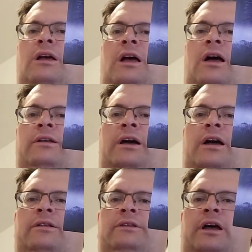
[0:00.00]
uh,
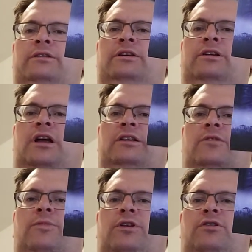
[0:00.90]
on on the on the
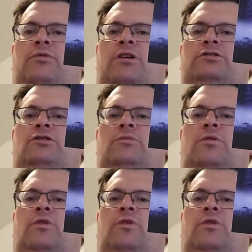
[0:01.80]
computer while I was doing my